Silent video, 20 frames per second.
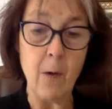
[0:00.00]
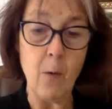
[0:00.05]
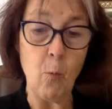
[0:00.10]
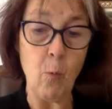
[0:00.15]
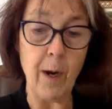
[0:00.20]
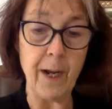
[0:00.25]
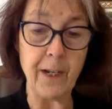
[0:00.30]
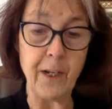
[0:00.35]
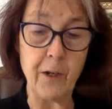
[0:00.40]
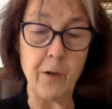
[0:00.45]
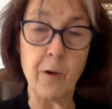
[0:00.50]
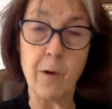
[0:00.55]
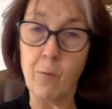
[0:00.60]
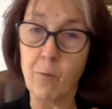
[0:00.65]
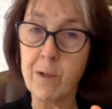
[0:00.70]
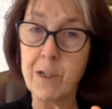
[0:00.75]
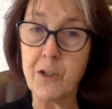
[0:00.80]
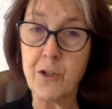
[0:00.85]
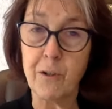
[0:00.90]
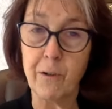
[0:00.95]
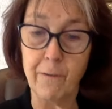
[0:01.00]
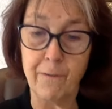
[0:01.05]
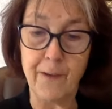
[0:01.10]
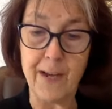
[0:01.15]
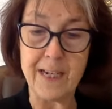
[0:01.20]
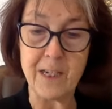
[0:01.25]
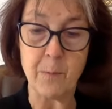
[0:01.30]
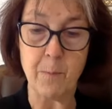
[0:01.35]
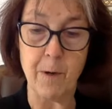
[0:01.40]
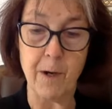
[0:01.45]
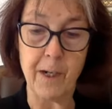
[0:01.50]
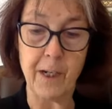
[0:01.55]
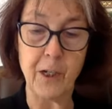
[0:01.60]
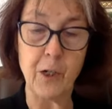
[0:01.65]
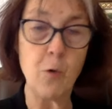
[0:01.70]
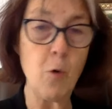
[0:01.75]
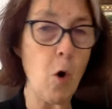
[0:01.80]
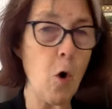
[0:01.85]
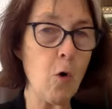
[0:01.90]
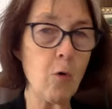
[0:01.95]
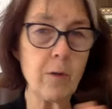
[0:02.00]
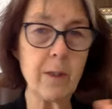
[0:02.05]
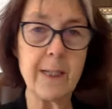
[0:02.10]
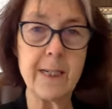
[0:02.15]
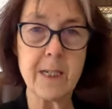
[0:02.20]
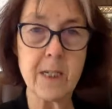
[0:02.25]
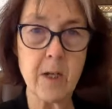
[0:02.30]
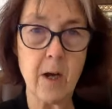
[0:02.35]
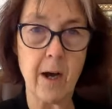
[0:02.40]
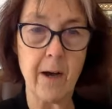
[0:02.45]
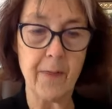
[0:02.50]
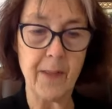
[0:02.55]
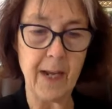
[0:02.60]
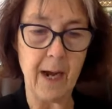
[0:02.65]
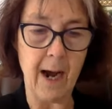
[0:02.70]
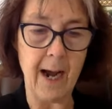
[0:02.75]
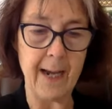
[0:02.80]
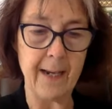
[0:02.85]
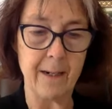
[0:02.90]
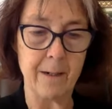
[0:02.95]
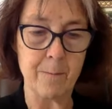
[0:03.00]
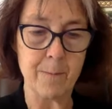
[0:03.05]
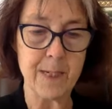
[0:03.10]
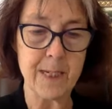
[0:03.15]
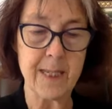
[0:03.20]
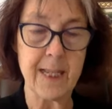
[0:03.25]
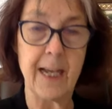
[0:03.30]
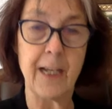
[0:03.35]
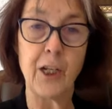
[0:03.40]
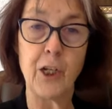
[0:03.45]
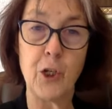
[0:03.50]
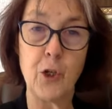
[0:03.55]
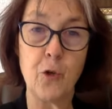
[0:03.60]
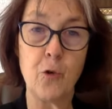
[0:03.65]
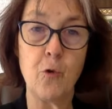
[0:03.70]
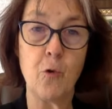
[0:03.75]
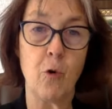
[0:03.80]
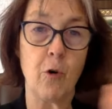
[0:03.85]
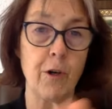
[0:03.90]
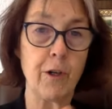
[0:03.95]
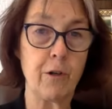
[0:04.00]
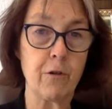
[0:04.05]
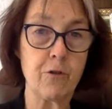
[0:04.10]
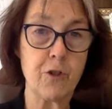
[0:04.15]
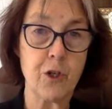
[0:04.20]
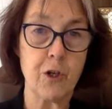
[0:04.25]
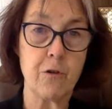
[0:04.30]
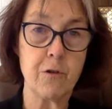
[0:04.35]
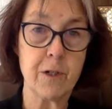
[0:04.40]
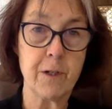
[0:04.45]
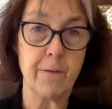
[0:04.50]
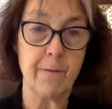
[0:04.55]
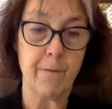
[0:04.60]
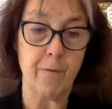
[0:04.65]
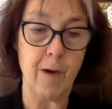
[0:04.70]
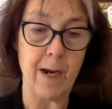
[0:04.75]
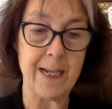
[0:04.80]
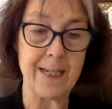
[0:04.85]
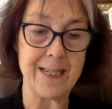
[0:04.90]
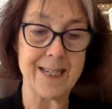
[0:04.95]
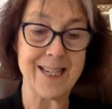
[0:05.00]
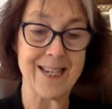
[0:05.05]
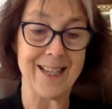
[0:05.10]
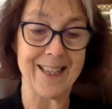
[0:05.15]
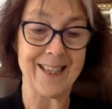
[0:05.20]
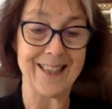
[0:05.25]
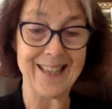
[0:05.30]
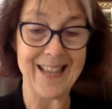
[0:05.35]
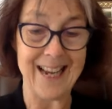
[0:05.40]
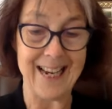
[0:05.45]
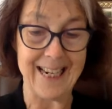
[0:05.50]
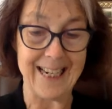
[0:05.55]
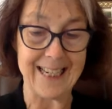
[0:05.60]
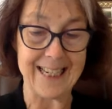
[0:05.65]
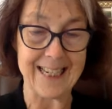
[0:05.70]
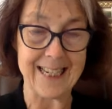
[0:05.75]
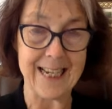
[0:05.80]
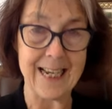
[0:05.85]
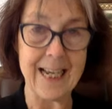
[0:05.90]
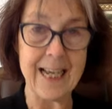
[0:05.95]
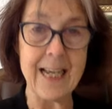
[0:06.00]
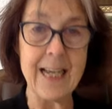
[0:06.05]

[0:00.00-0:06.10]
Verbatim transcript: when you original Facebook, you only saw the items that you or your chosen friends liked.